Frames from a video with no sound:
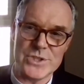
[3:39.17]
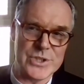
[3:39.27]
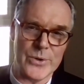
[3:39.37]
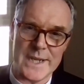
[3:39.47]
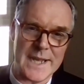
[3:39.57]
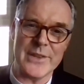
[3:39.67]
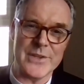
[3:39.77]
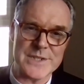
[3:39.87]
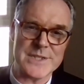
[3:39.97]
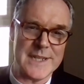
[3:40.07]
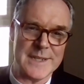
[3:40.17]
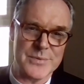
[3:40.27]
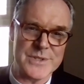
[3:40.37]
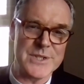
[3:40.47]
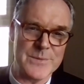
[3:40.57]
joining others
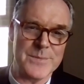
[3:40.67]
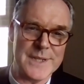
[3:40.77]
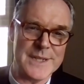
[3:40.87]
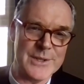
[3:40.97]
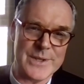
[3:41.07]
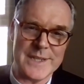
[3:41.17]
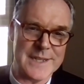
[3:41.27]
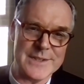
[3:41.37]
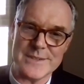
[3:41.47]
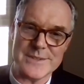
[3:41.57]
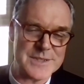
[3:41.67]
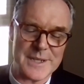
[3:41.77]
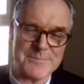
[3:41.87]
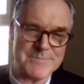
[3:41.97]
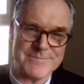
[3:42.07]
in presumably looking at
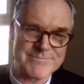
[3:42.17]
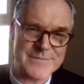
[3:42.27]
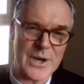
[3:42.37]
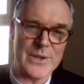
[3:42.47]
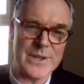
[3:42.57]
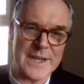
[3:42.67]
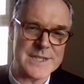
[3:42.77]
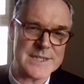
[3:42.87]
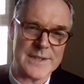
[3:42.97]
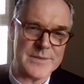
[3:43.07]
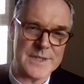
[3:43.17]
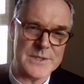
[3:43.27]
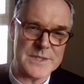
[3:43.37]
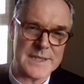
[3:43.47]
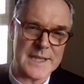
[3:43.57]
online stuff and
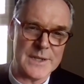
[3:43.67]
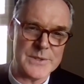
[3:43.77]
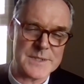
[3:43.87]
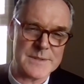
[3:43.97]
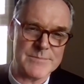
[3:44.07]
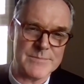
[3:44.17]
using those